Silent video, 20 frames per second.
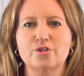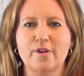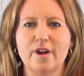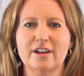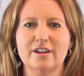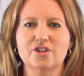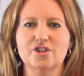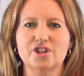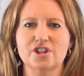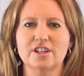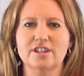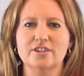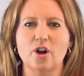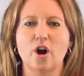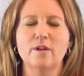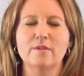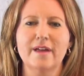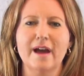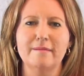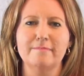your energies
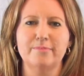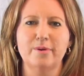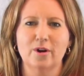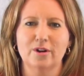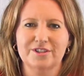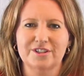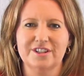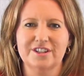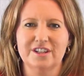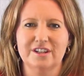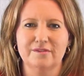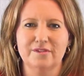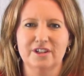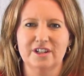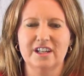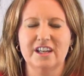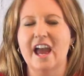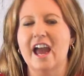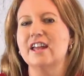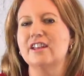on that
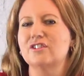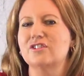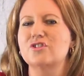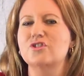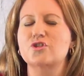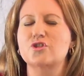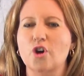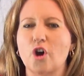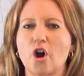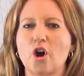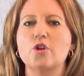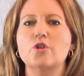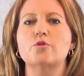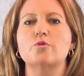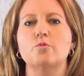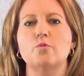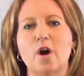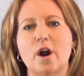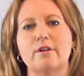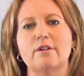positivity, and
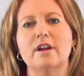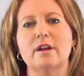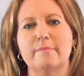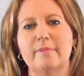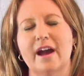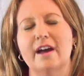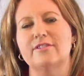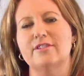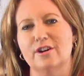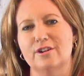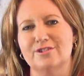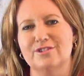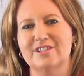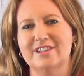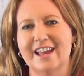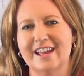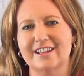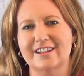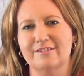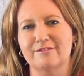don't worry about those
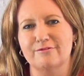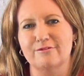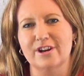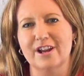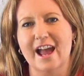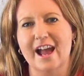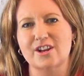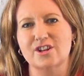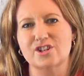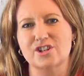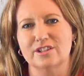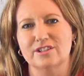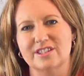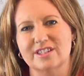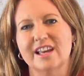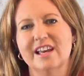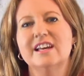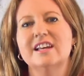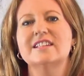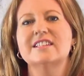negative
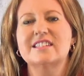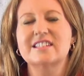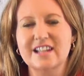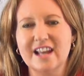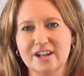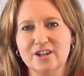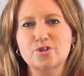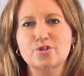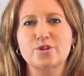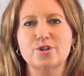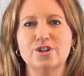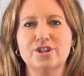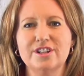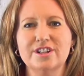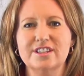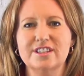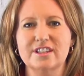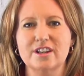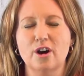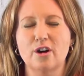reactions. Stay true to
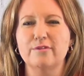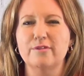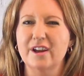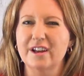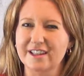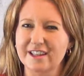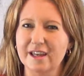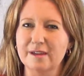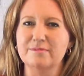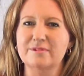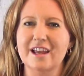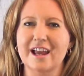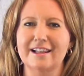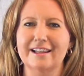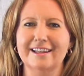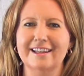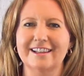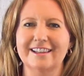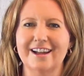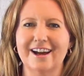yourself and keep
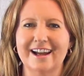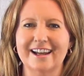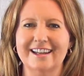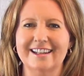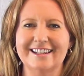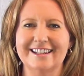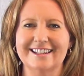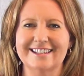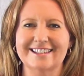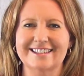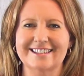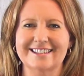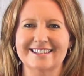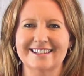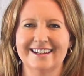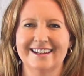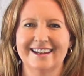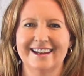telling it like it is.